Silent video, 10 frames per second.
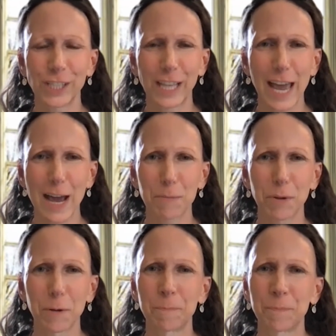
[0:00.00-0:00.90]
lab,
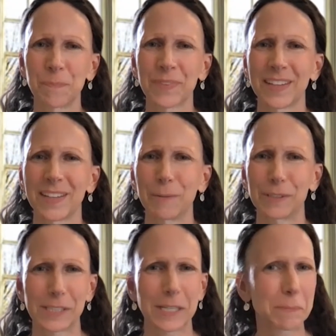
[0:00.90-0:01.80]
which
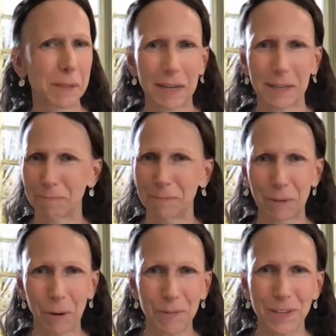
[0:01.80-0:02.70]
seemed like,
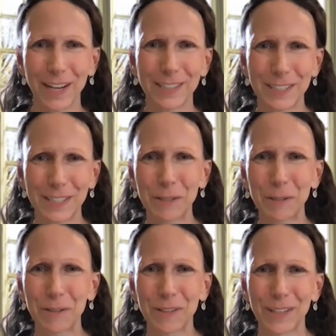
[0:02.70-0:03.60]
you know, the
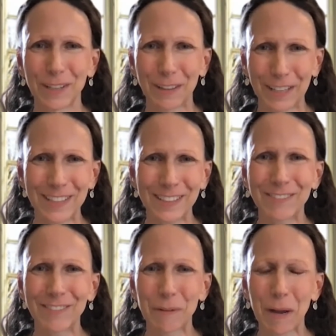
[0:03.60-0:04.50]
ideal thing
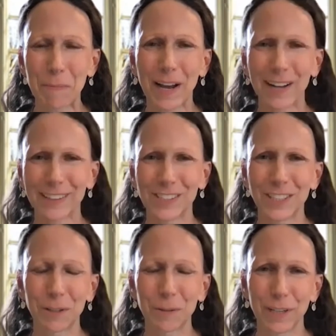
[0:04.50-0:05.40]
for my biology
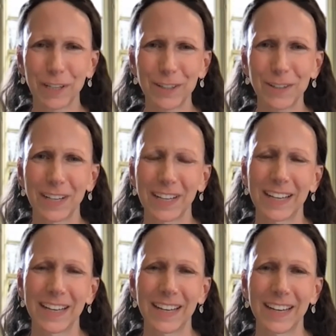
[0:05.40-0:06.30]
career.
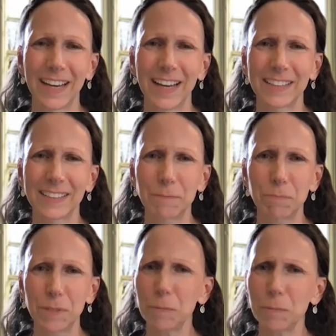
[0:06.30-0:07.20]
And
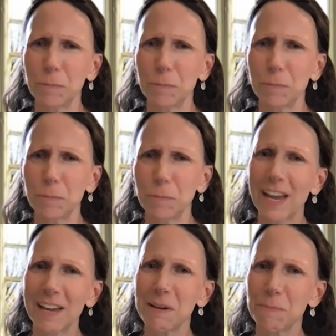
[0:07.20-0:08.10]
it was it's
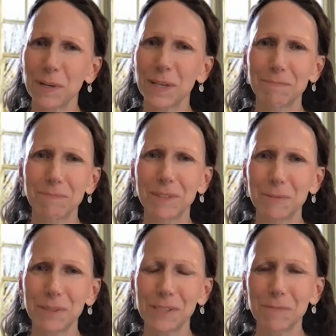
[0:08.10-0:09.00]
okay, but
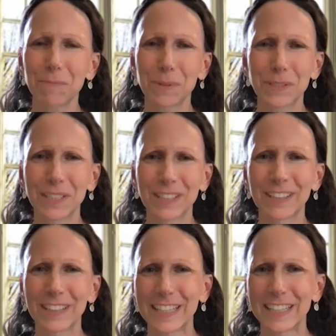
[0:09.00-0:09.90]
it wasn't
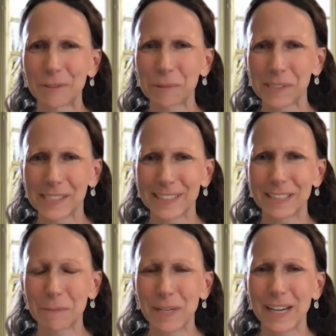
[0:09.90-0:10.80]
particularly interesting
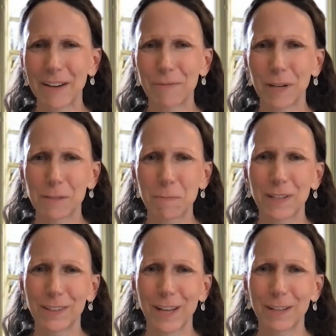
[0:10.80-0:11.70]
to me. I, I spent
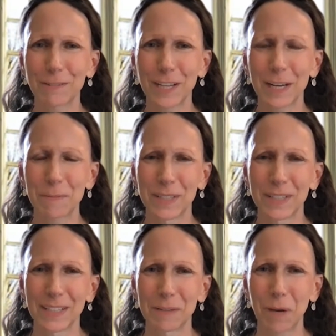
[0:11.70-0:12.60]
a lot of time
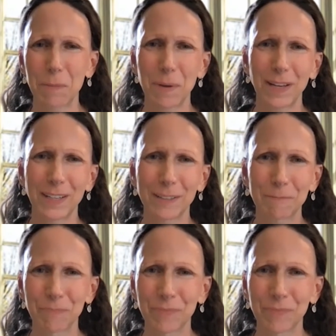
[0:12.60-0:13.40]
pipetting